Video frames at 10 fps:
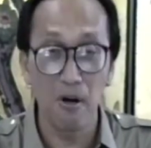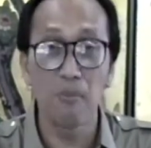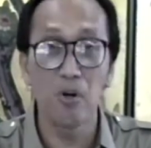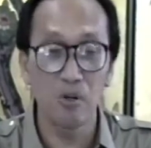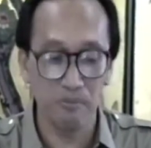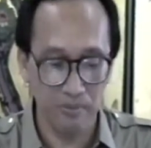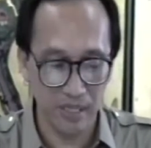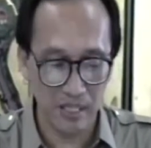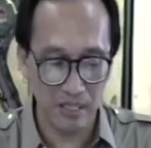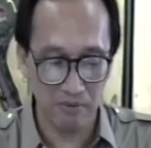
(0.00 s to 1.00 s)
Bob
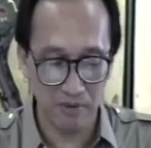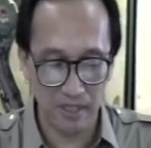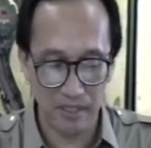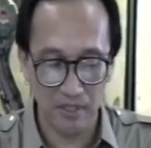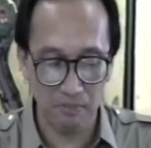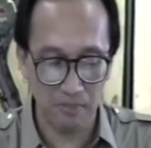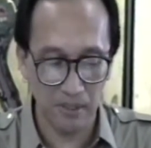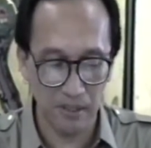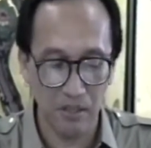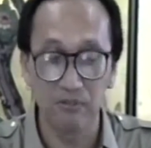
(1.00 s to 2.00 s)
Hope, interviewed at the
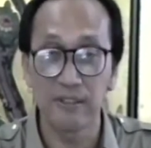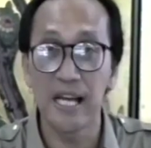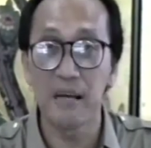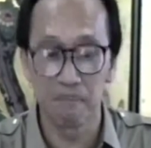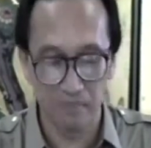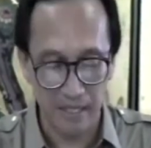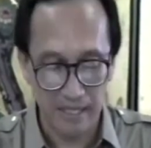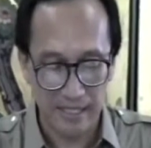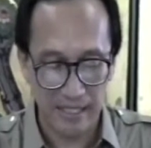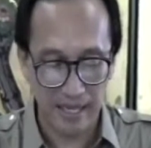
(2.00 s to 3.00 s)
Tripoli Golf Club,
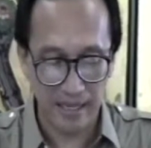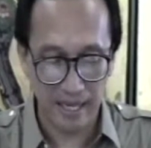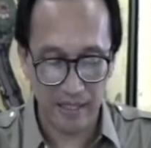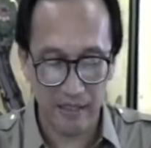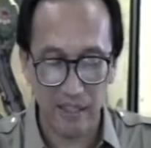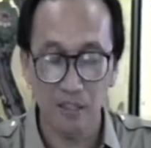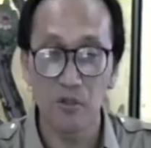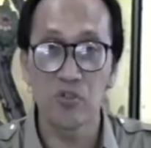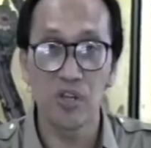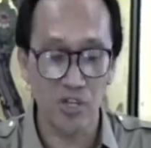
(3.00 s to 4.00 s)
said that the
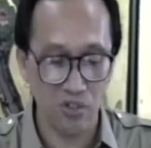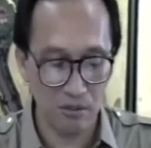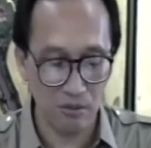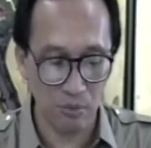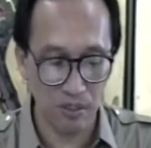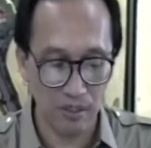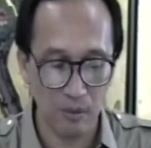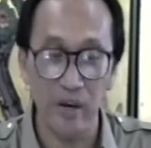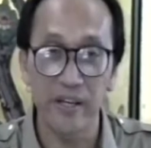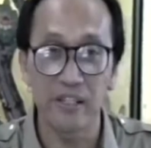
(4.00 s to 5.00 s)
negotiations were
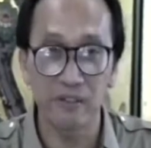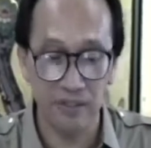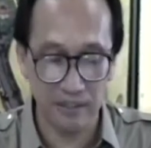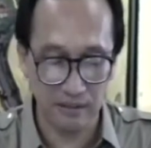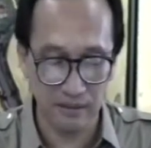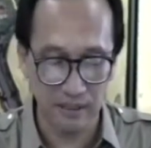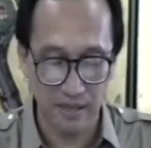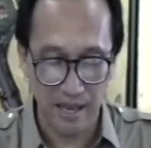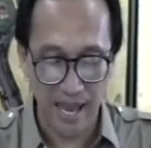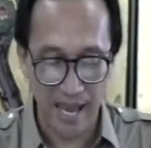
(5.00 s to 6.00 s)
quite difficult
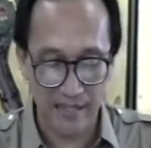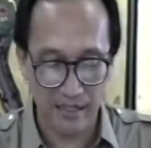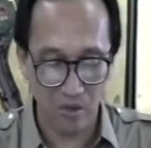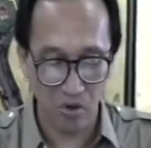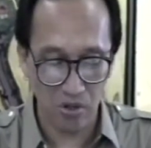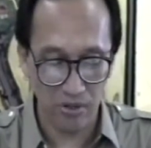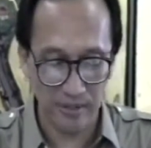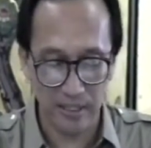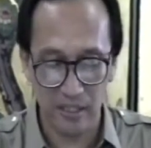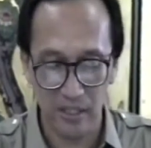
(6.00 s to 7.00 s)
as the
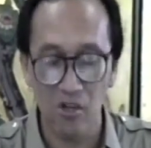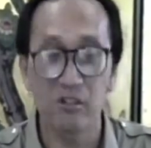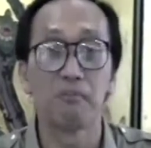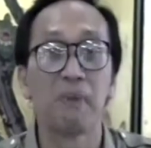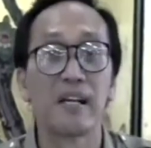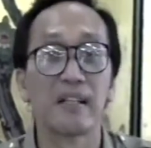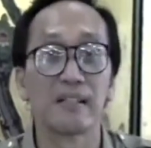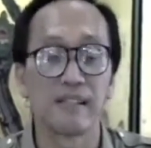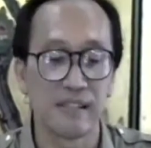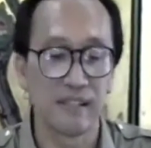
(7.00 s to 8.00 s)
cause had a lot of
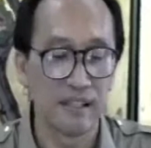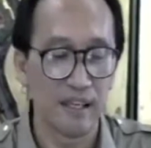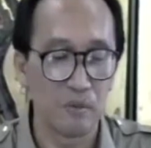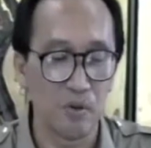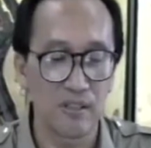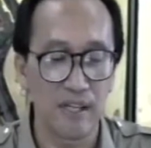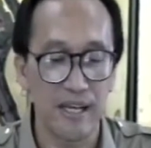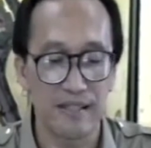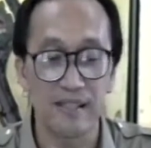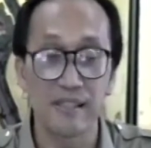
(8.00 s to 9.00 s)
bunkers and water
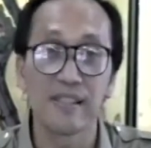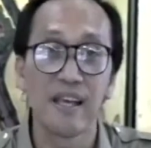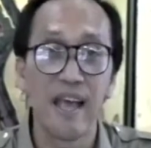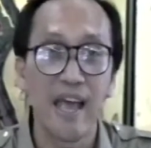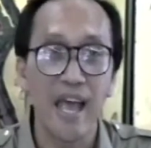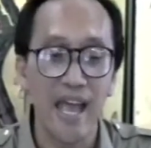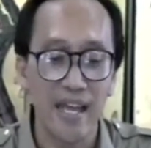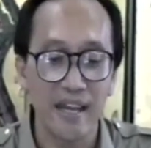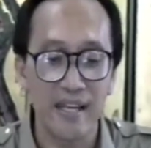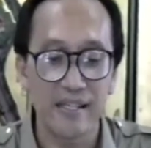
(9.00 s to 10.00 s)
hazards,
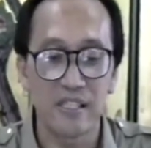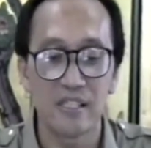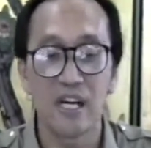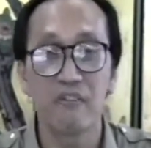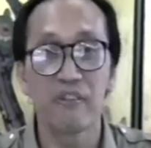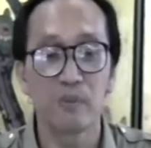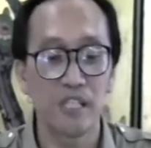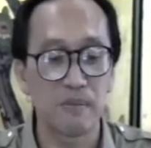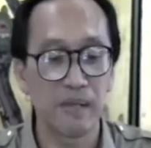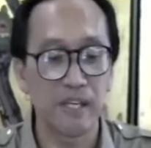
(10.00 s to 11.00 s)
and as Gaddafi
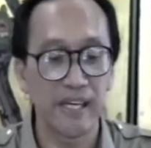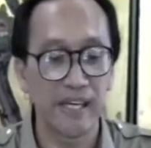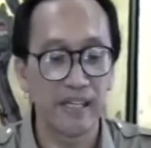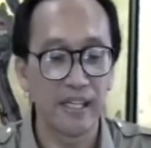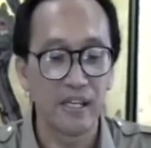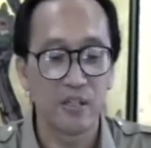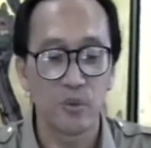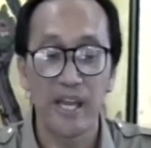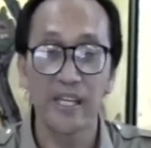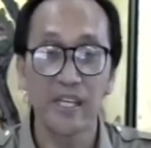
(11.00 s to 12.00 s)
was playing
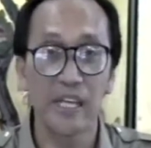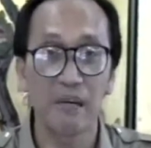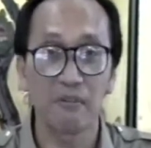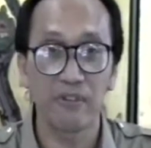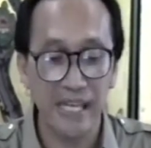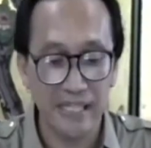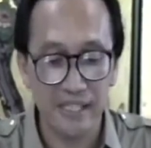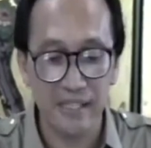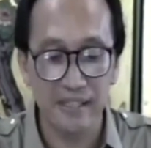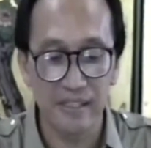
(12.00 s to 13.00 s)
to a handicap of
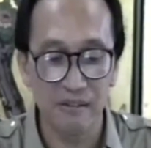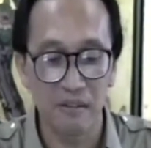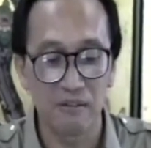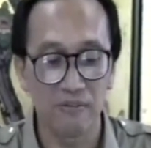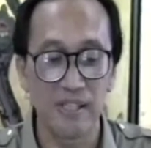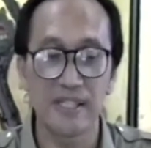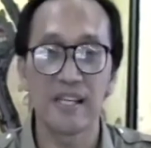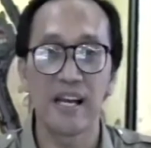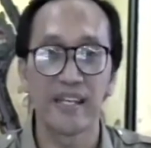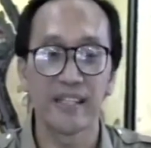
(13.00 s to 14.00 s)
18 on the
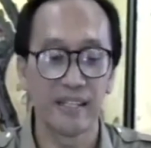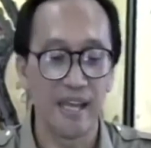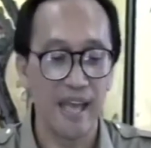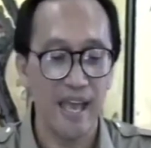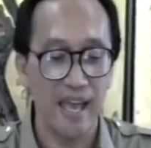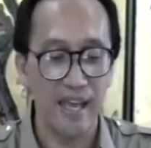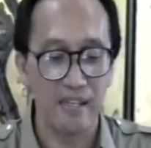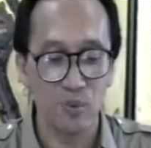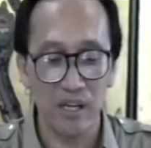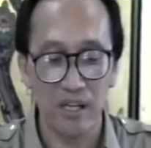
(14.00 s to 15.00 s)
first nine
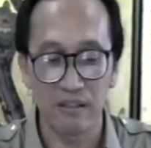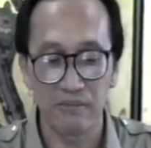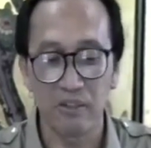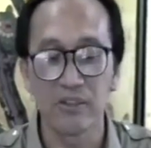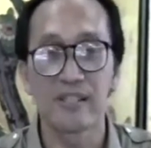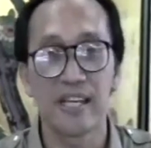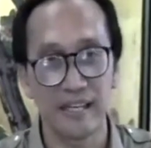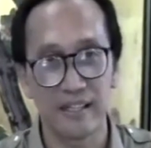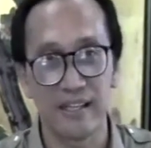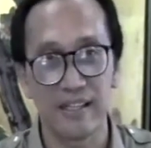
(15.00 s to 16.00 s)
and 12 on the
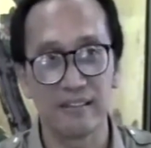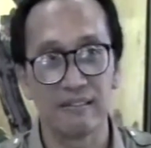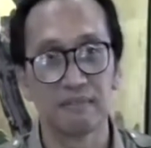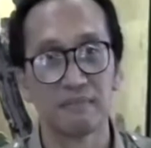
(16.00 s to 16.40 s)
second nine.